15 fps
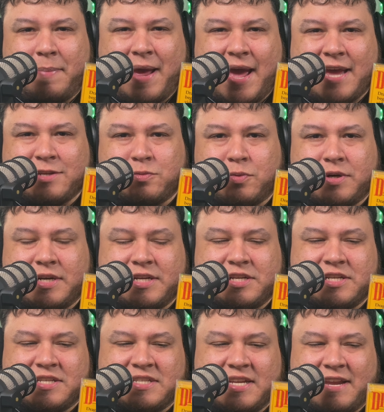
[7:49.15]
password. It
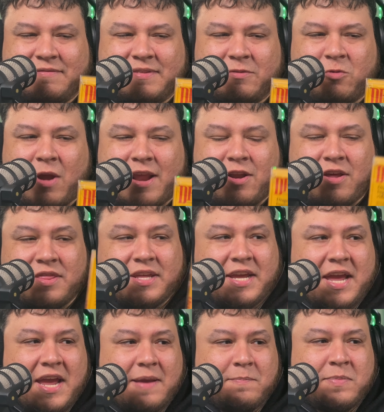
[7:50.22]
just saved it right on the
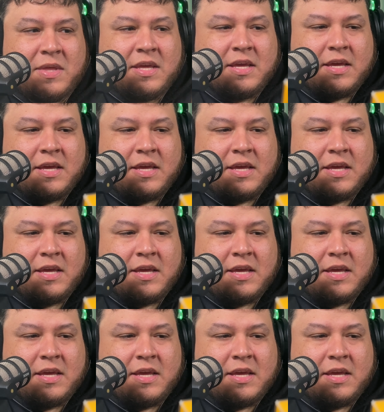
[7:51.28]
game.